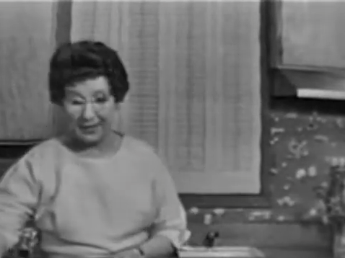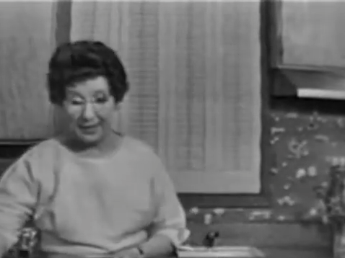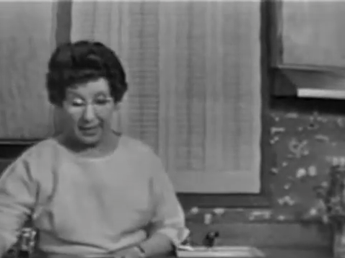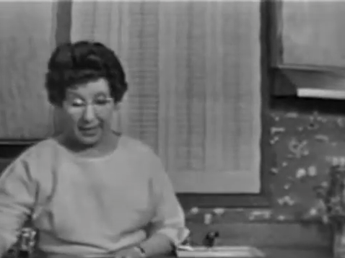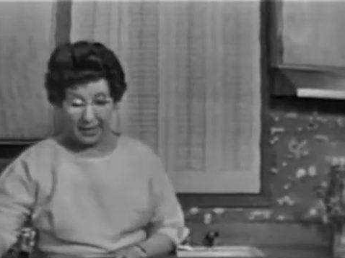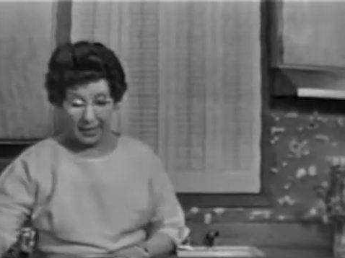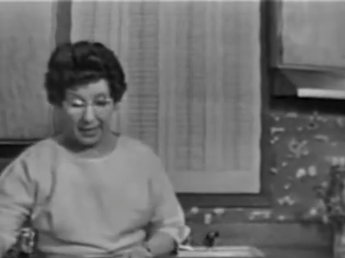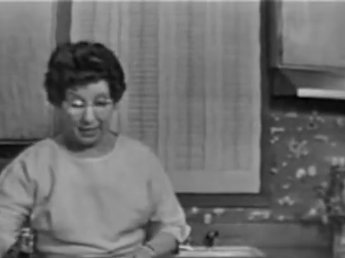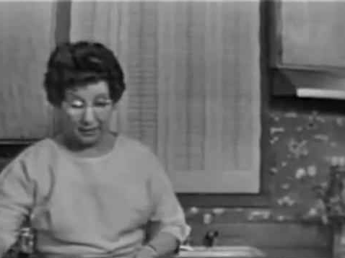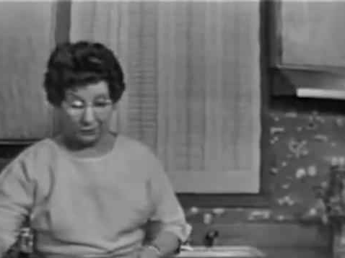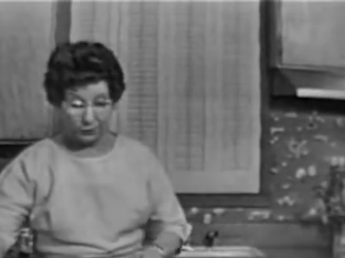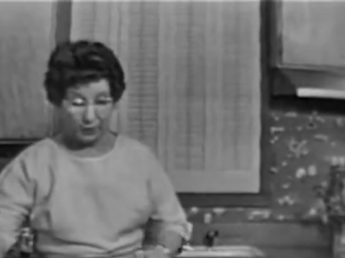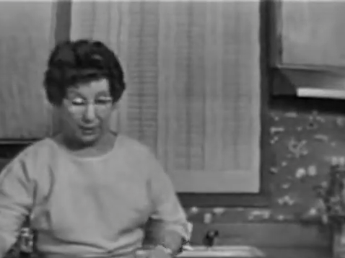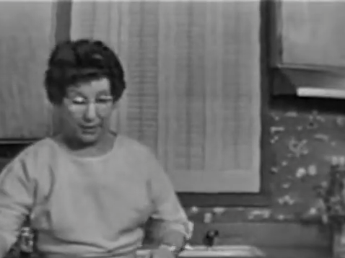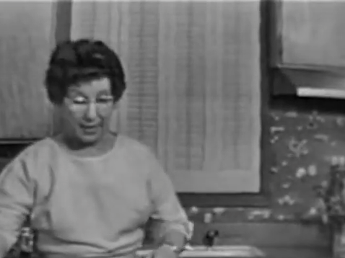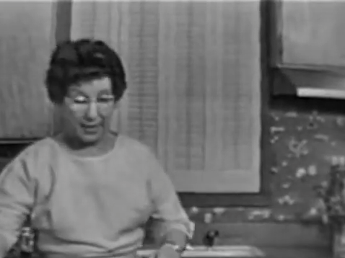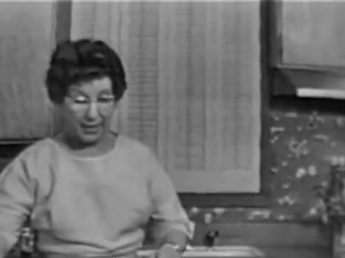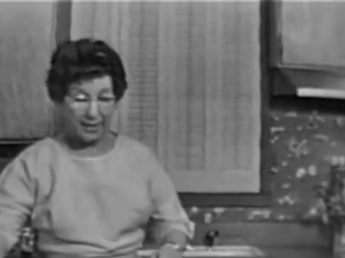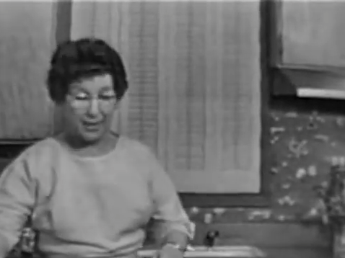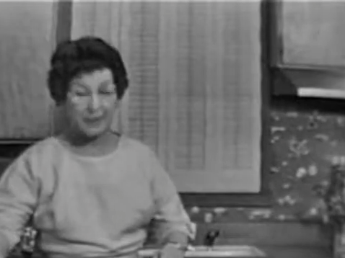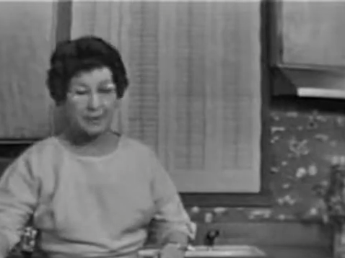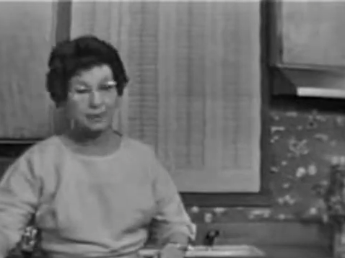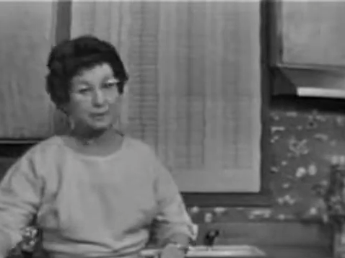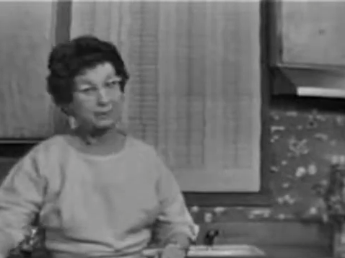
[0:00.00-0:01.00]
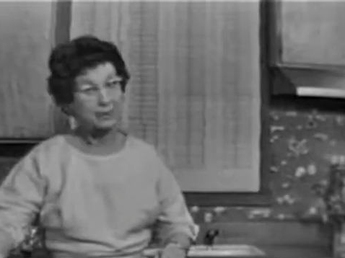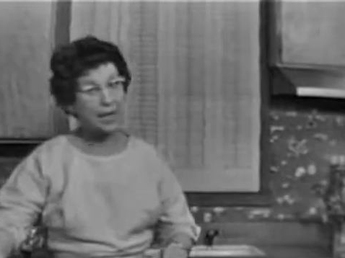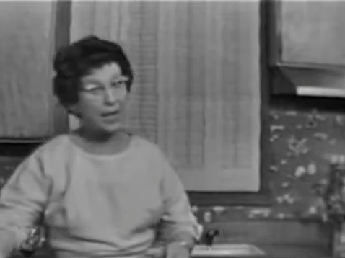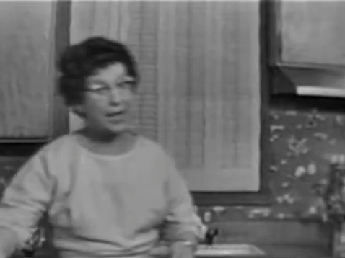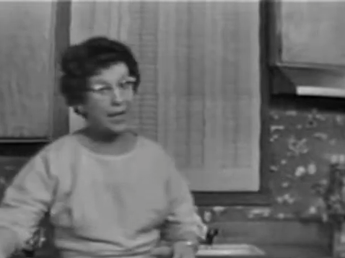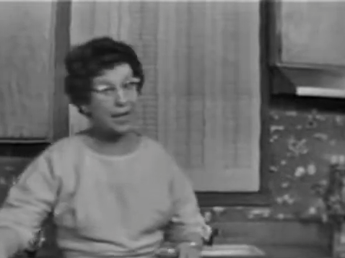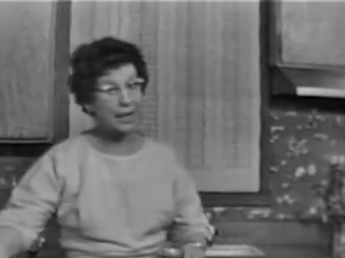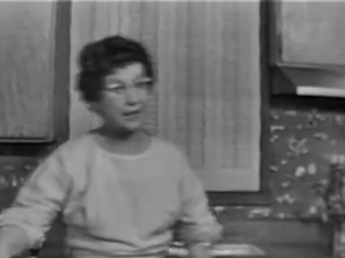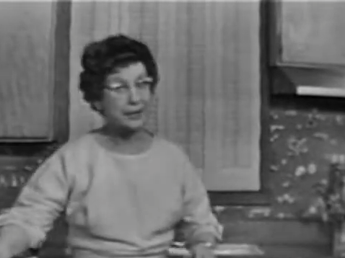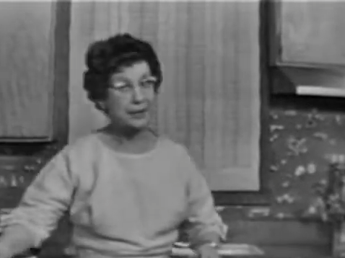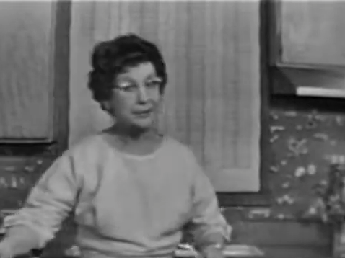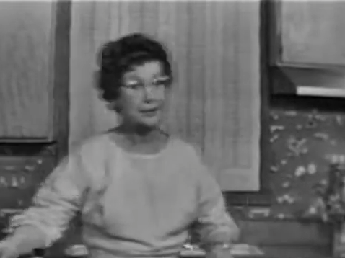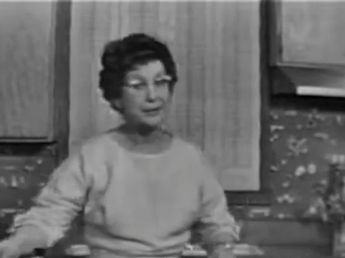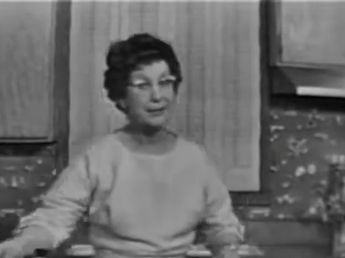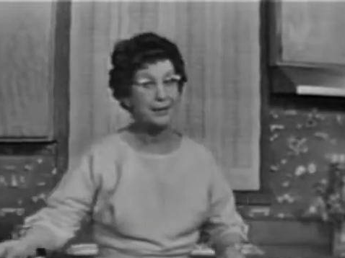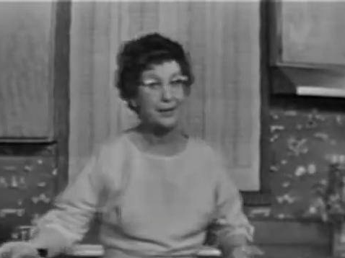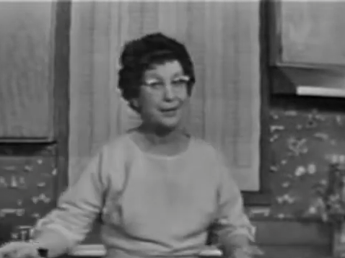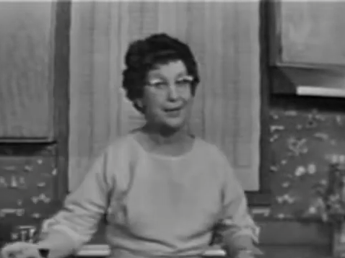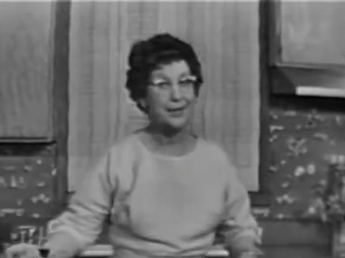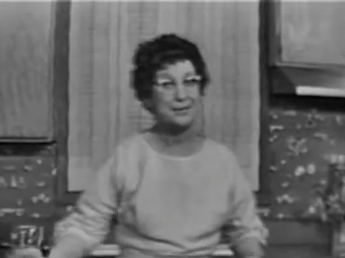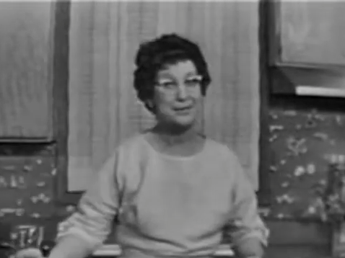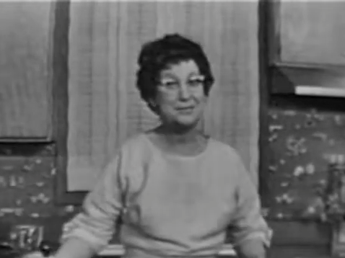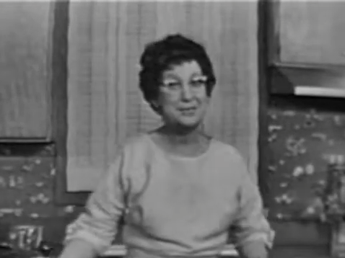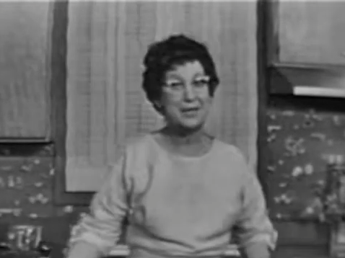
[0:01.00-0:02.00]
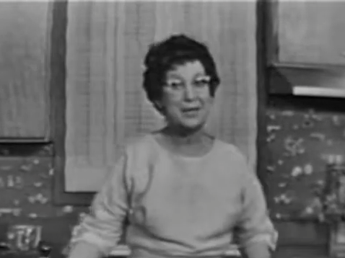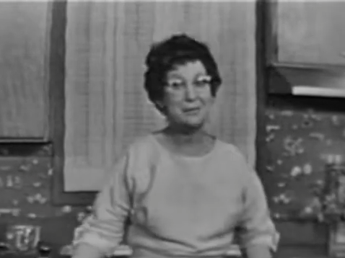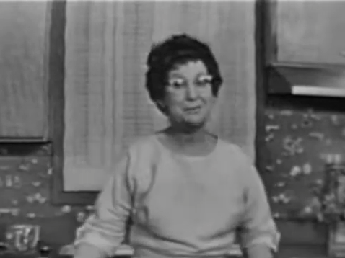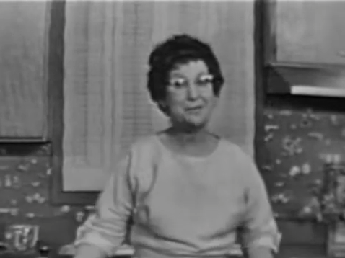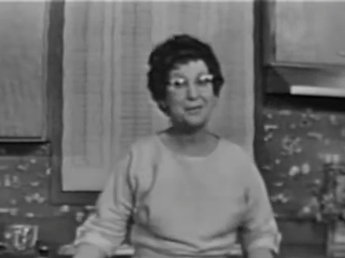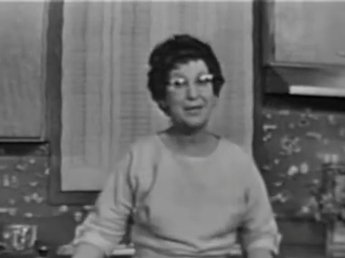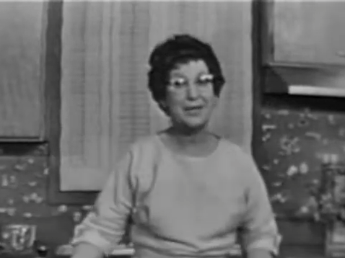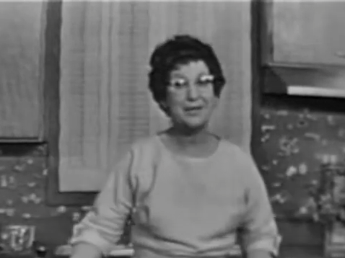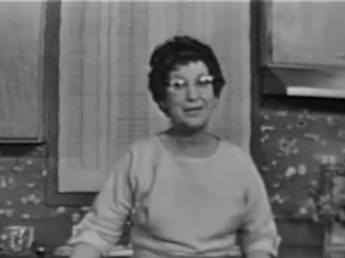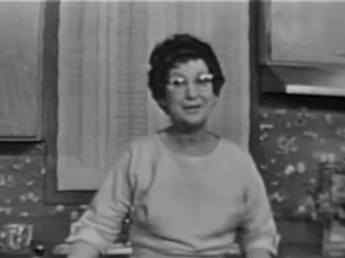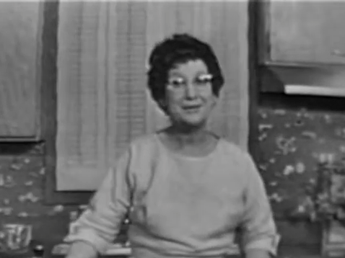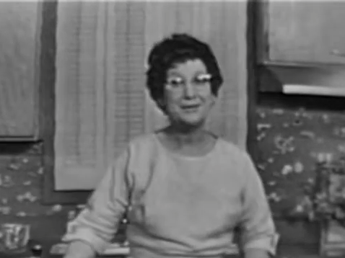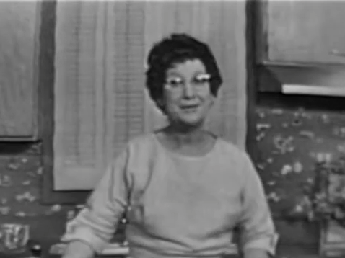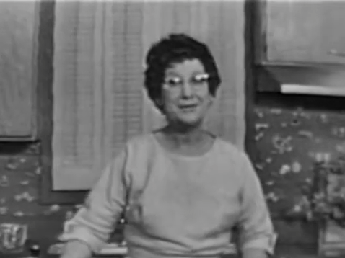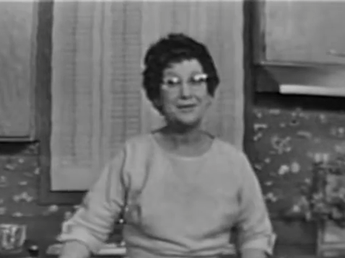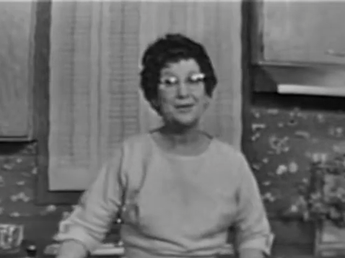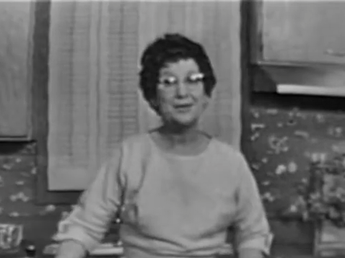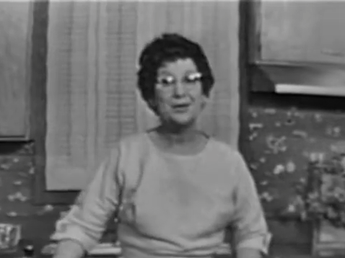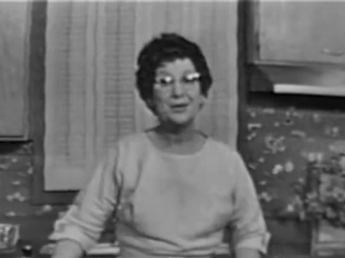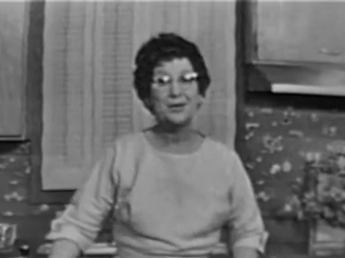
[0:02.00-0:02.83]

And what I had in mind as I planned it